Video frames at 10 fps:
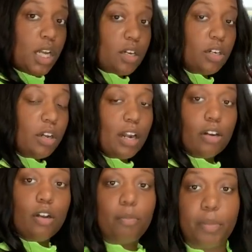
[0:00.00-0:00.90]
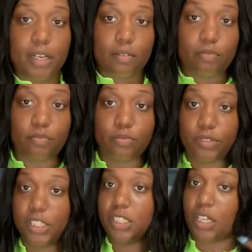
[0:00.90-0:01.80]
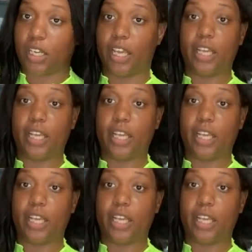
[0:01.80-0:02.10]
I don't know. But she's gonna get